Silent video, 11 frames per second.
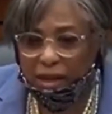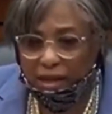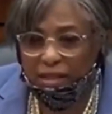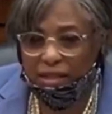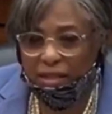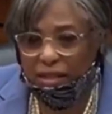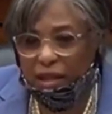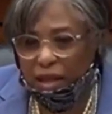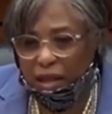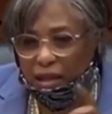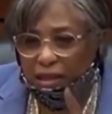because
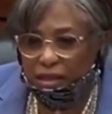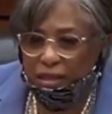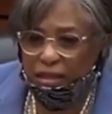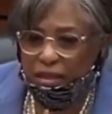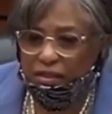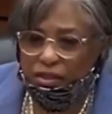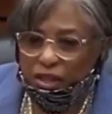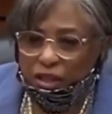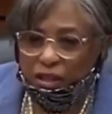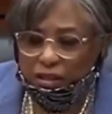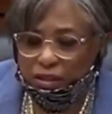this is the
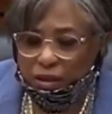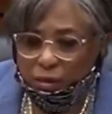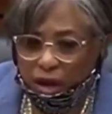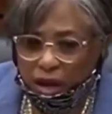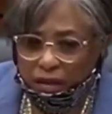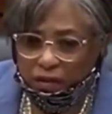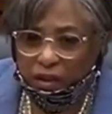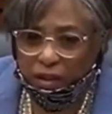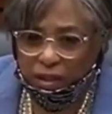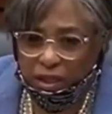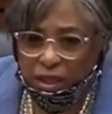challenge that we have all
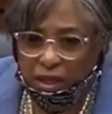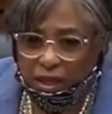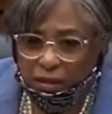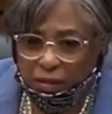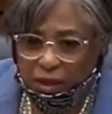the time.